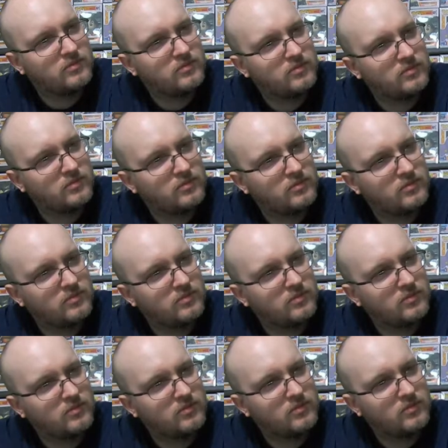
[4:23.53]

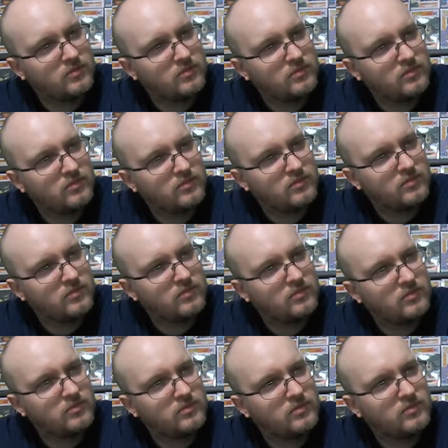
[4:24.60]

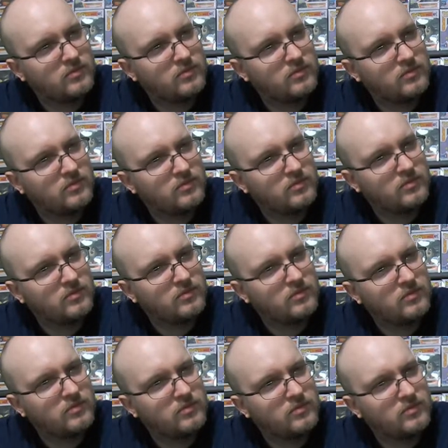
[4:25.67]

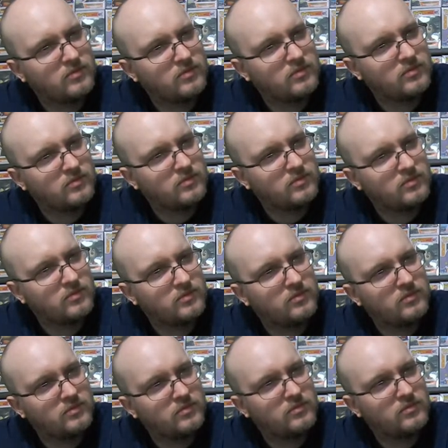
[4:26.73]

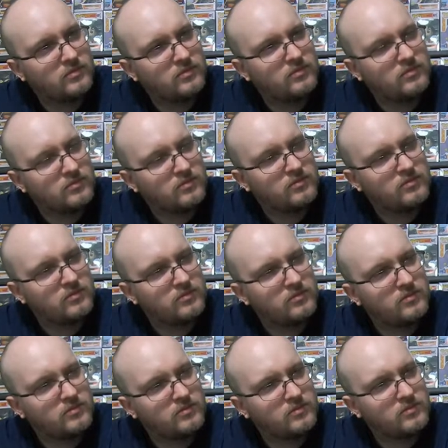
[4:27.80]

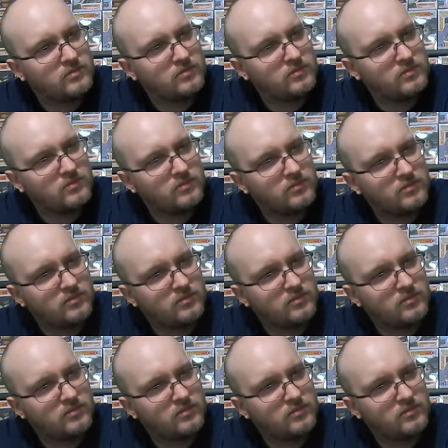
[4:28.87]
This person isn't speaking.